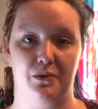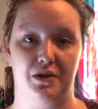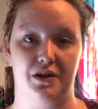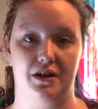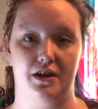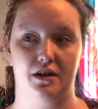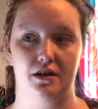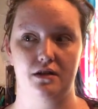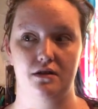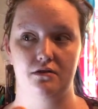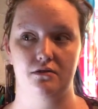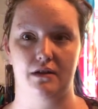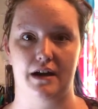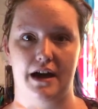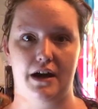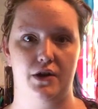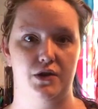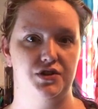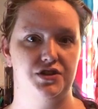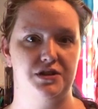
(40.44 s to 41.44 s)
wondering, oh,
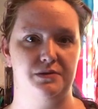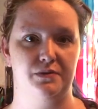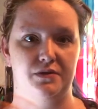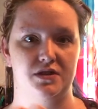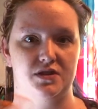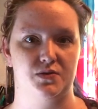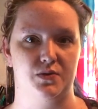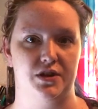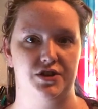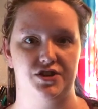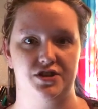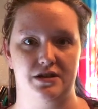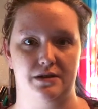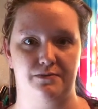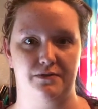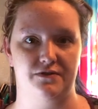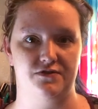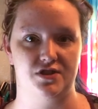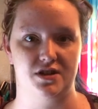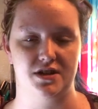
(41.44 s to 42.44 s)
how is she putting the swatches
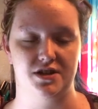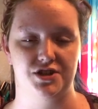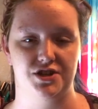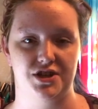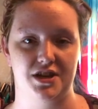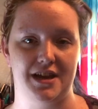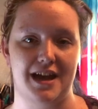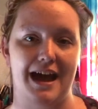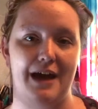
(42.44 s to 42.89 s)
up if she didn't cheat?